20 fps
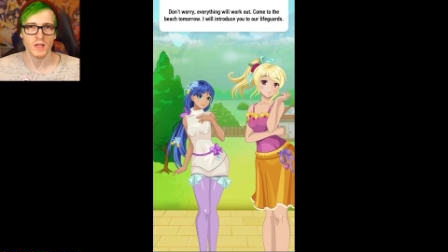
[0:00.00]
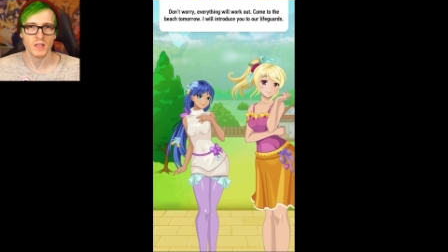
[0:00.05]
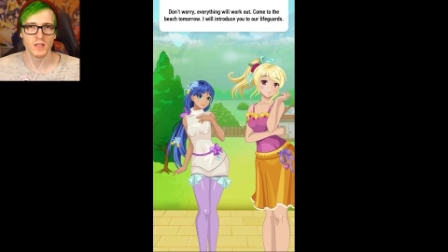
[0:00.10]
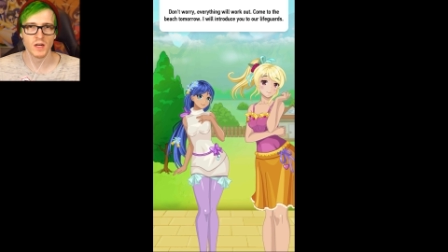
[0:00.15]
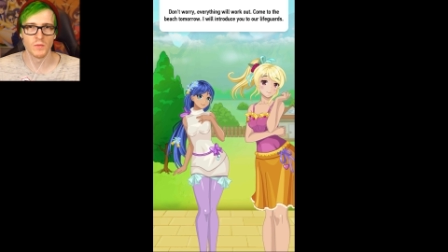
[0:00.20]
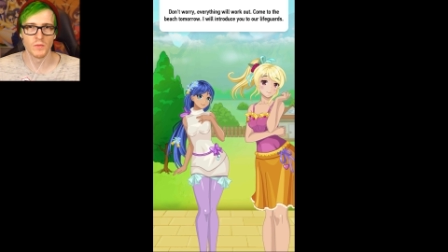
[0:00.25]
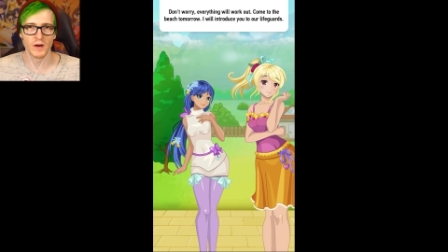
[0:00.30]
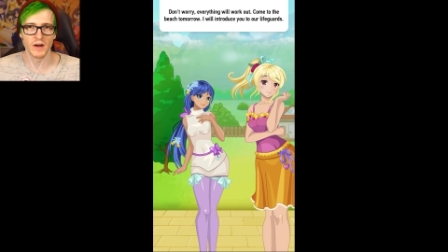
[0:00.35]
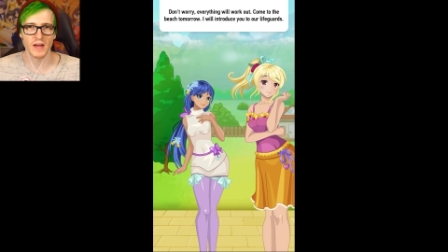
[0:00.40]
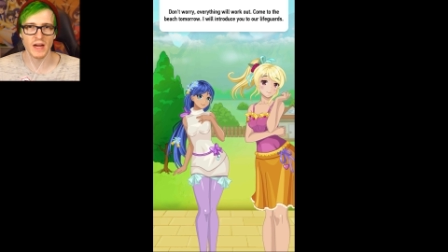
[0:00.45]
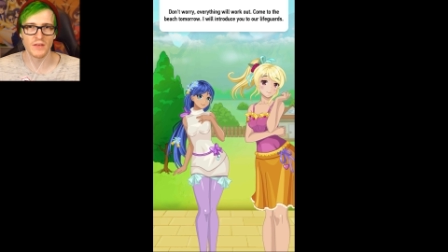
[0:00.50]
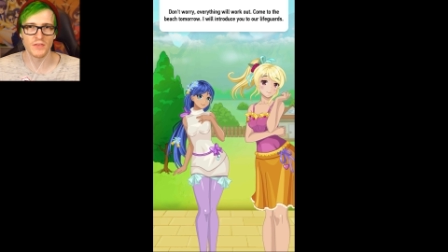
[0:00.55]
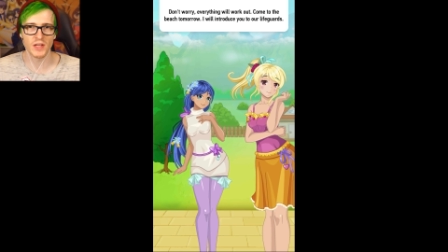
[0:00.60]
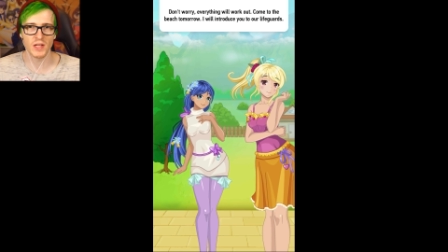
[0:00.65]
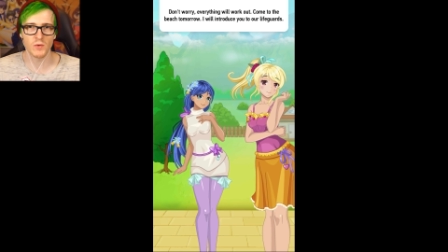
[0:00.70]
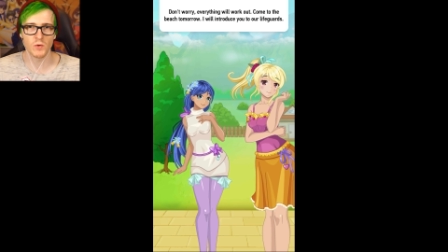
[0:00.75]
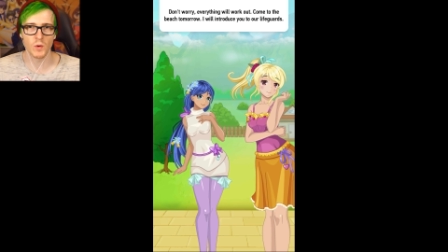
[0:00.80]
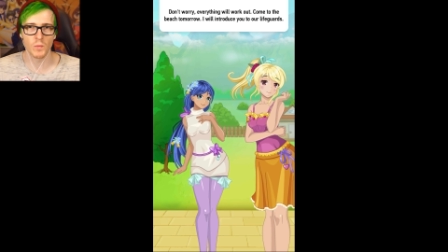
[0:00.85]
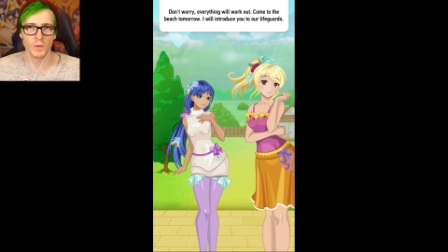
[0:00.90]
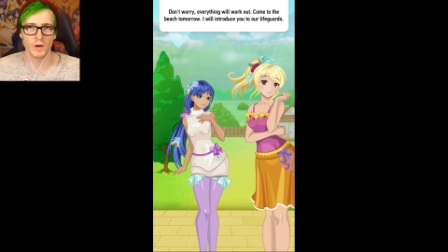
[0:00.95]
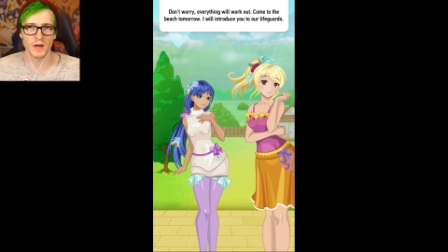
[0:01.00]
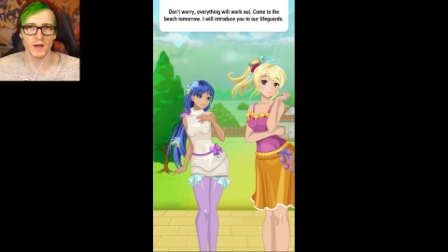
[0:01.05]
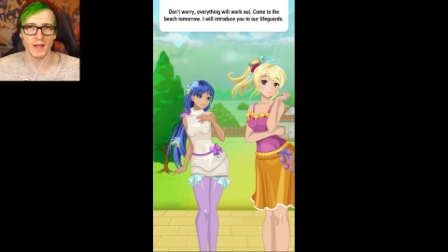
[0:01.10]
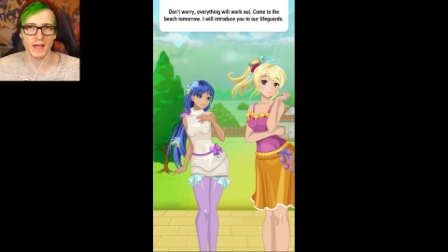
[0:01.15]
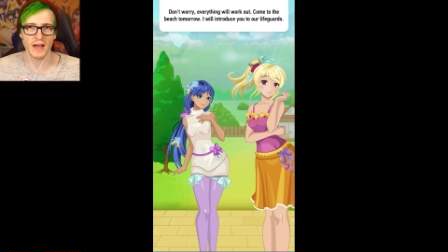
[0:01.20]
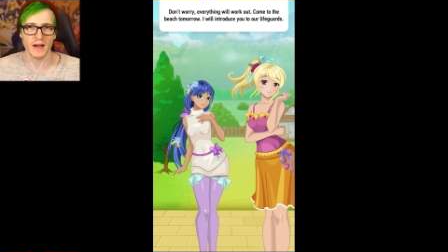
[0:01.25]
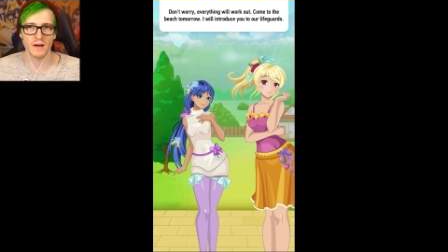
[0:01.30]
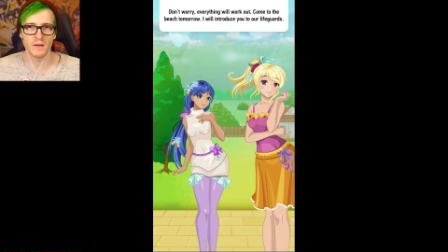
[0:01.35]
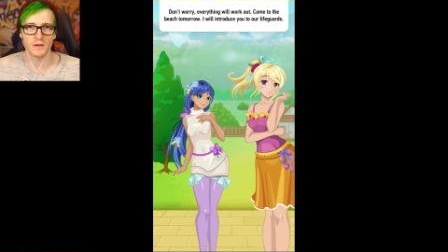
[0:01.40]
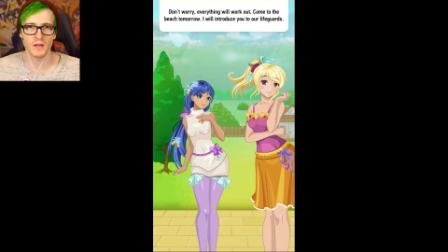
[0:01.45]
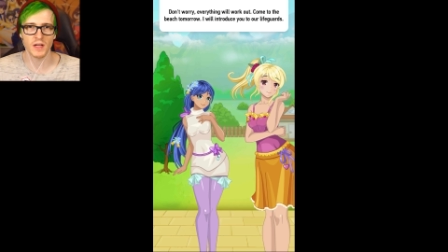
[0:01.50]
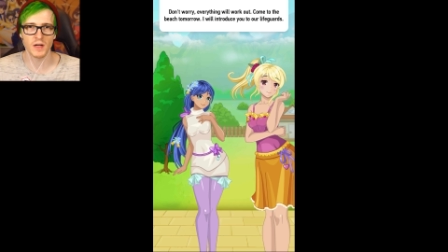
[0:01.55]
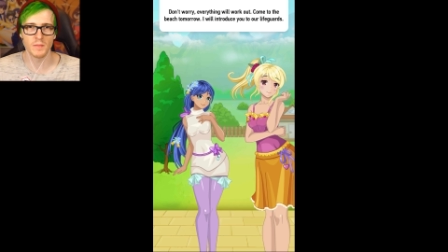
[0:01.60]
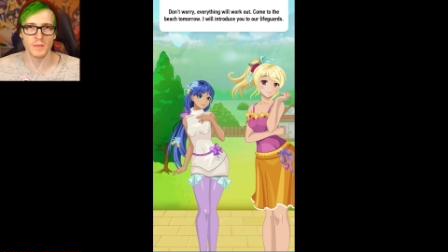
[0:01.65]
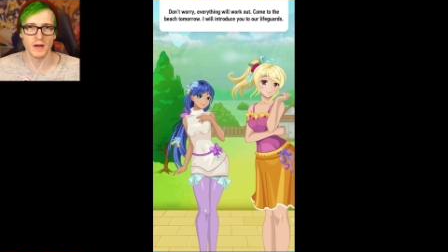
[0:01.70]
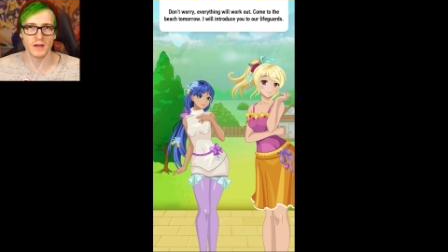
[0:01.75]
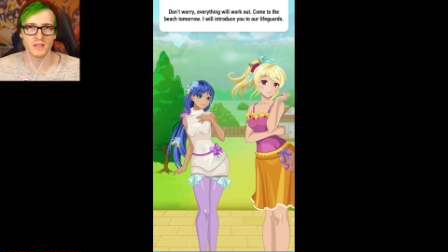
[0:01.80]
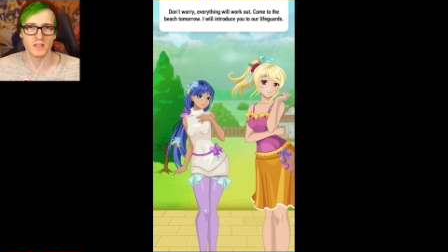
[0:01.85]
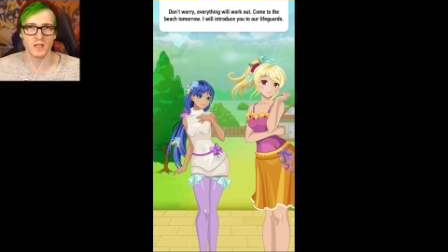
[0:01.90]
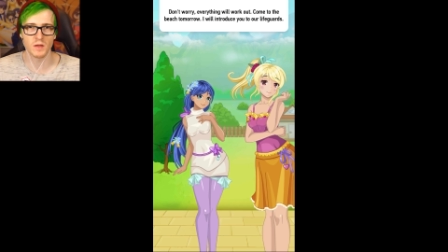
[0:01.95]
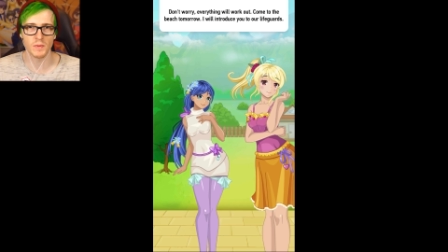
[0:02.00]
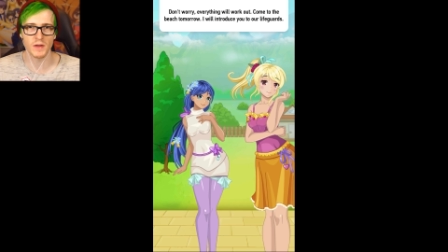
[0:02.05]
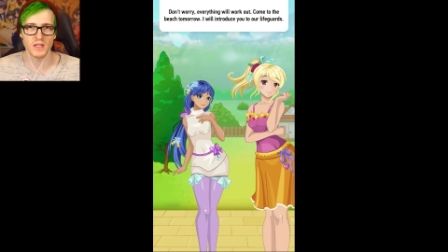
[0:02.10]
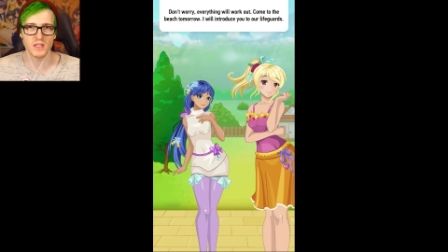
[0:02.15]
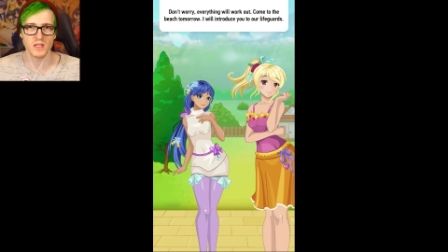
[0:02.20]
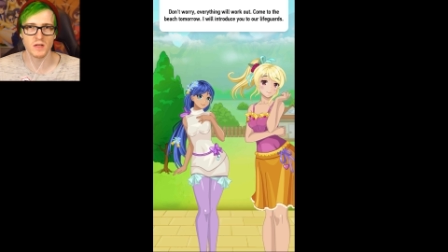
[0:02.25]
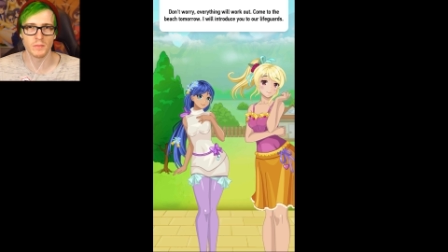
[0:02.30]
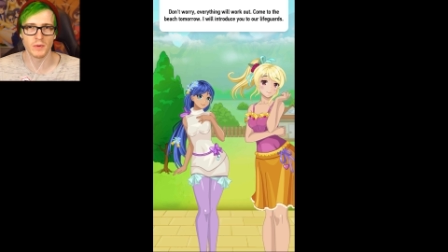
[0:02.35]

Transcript: Don't worry, everything will work out. Come on to the beach